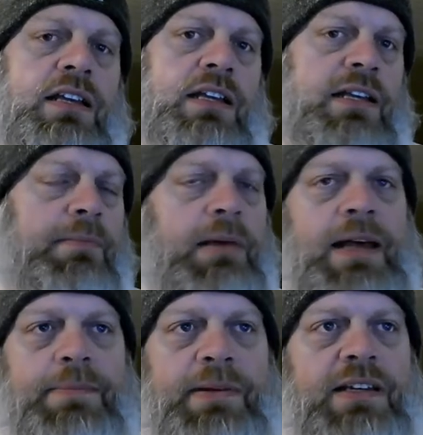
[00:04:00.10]
in my
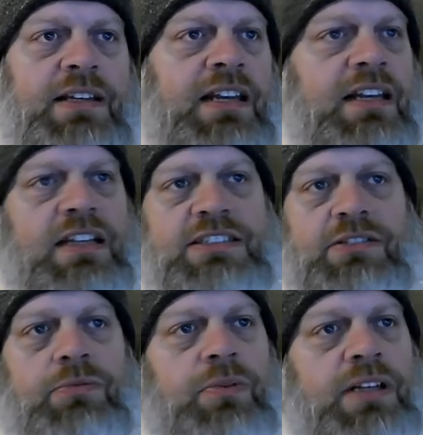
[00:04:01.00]
opinion, he does a
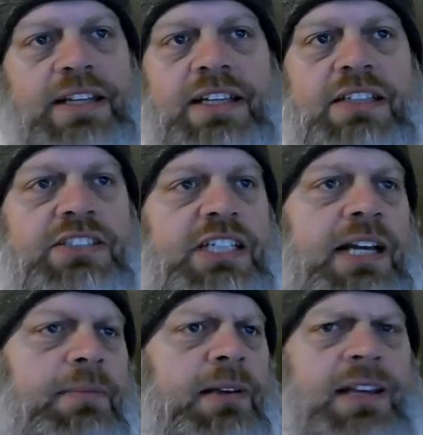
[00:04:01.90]
really good
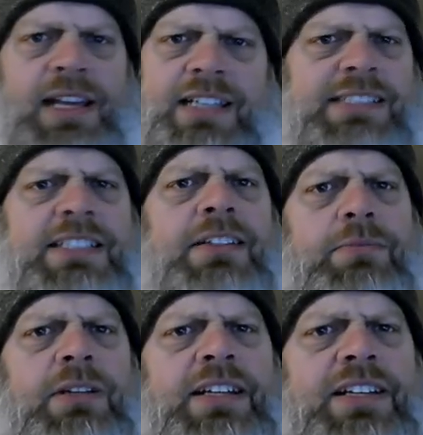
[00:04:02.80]
job, and he's still
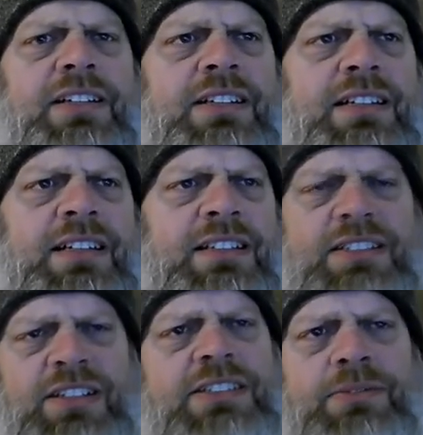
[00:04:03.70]
he
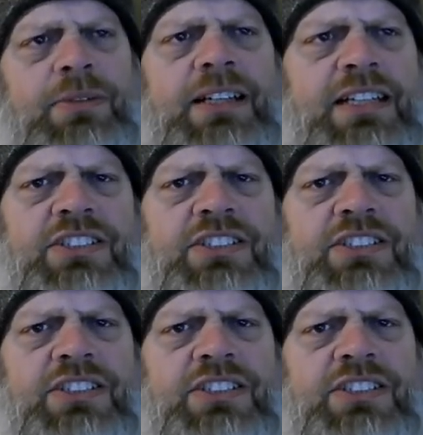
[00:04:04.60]
looks in really good